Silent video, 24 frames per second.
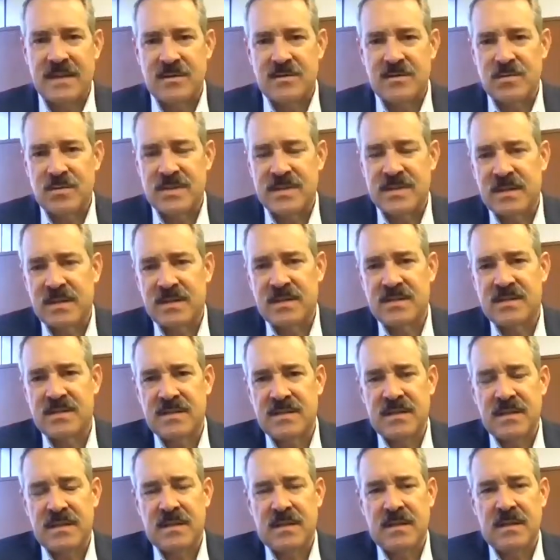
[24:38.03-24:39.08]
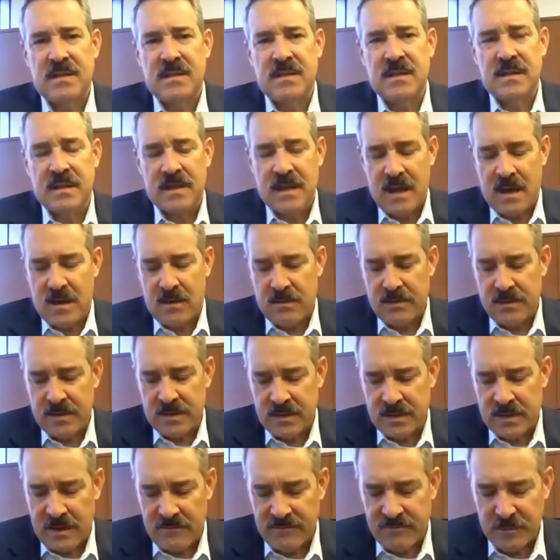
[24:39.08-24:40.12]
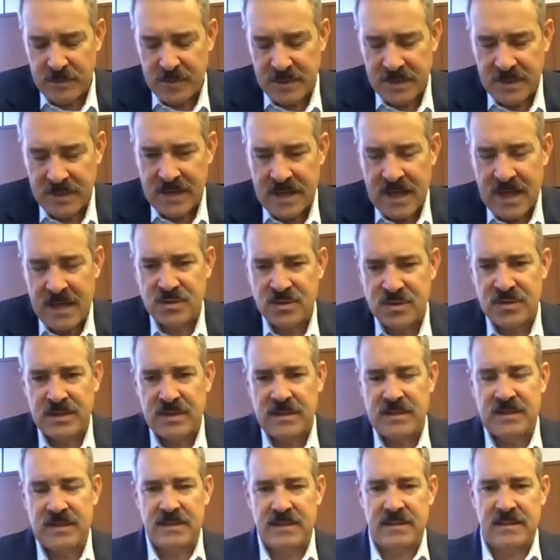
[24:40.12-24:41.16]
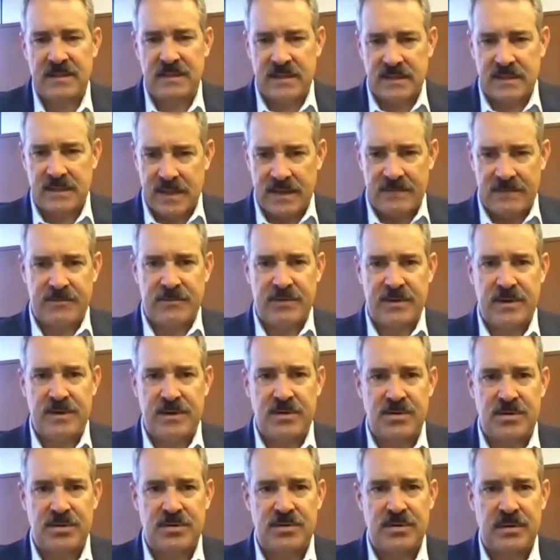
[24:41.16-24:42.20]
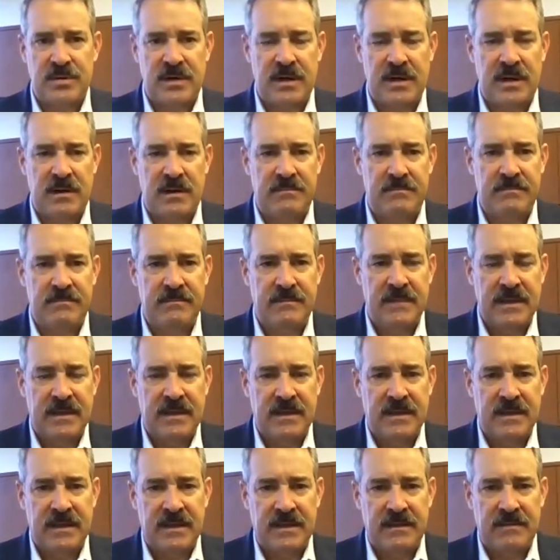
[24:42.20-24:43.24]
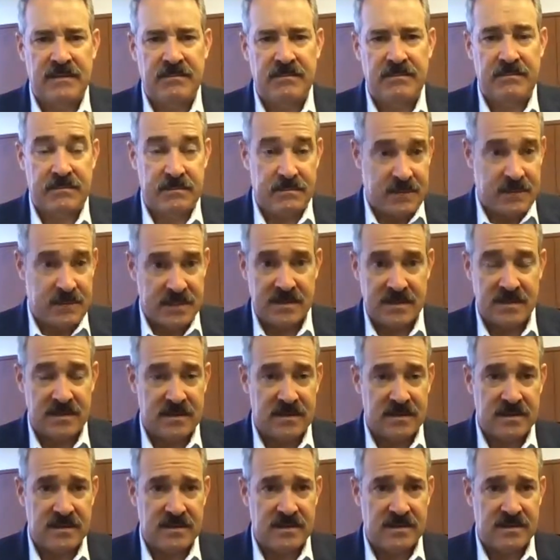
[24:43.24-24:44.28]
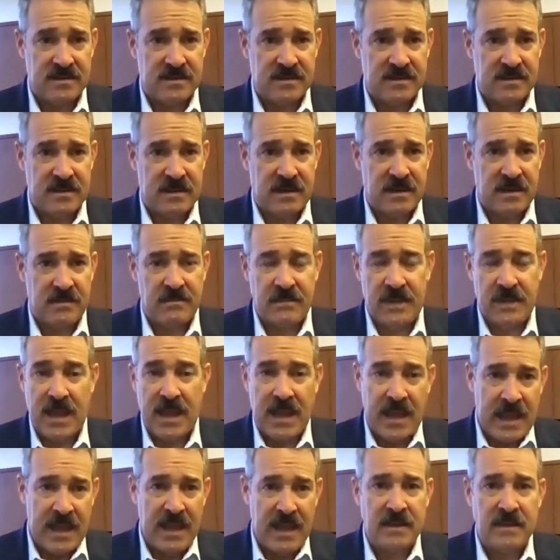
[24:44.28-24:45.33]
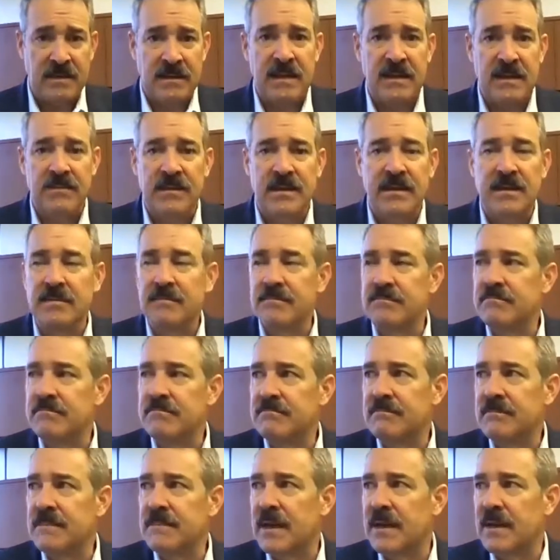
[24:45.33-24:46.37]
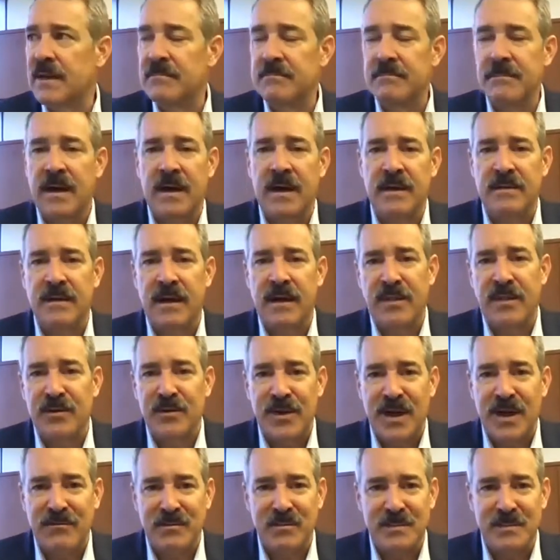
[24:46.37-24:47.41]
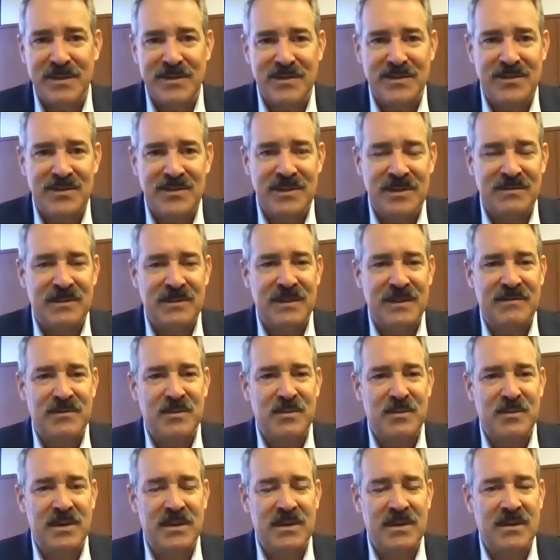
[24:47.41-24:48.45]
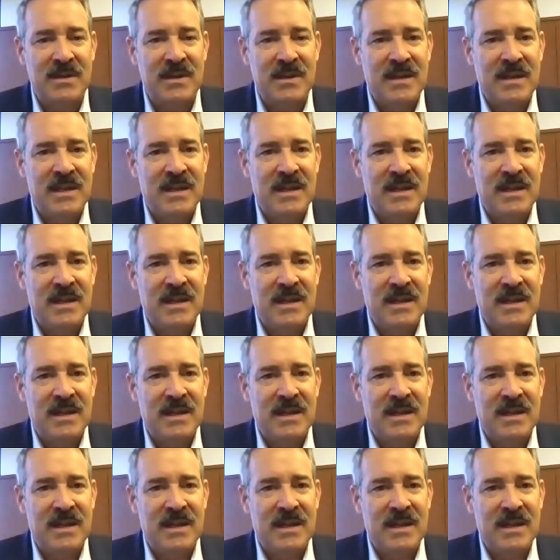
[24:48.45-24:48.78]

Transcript: interesting to see how the government can actually leverage businesses and even other governments, if you will,